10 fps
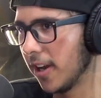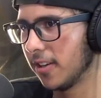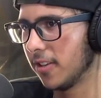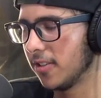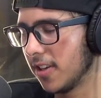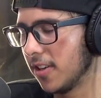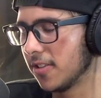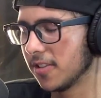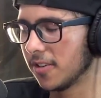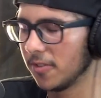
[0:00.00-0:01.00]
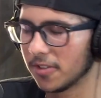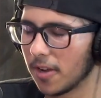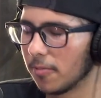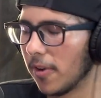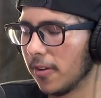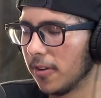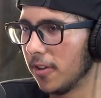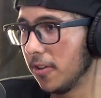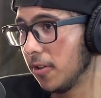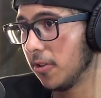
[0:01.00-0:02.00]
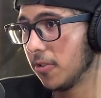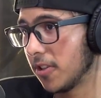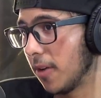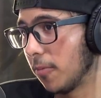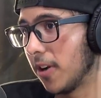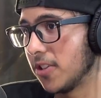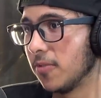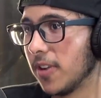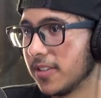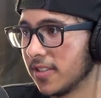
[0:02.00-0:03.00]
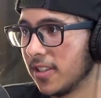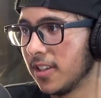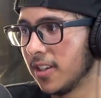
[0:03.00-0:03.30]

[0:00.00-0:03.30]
Yeah. Take yourself. You stop watching wrestling,